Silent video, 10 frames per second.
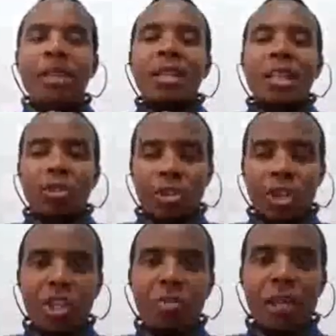This
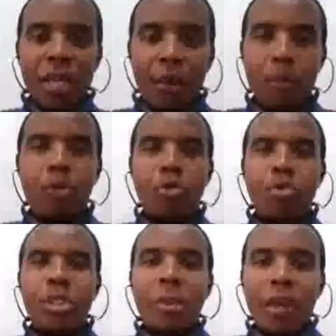illustration means, I'm going
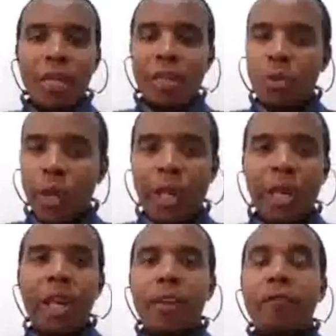to summarize it
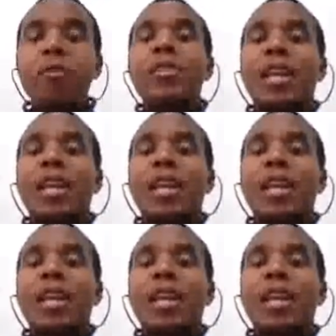quickly in a few